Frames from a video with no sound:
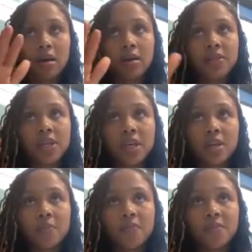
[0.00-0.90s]

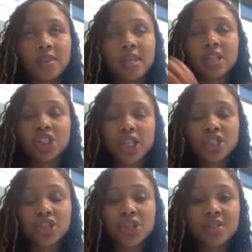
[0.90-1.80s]
the
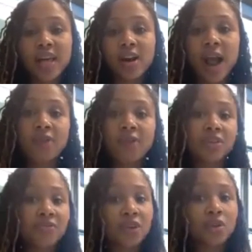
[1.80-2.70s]
adjusters that are out in the
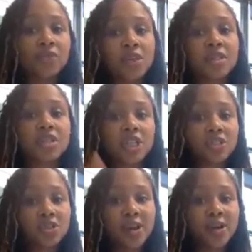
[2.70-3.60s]
field versus the
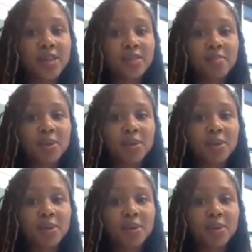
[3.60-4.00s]
adjusters that are in the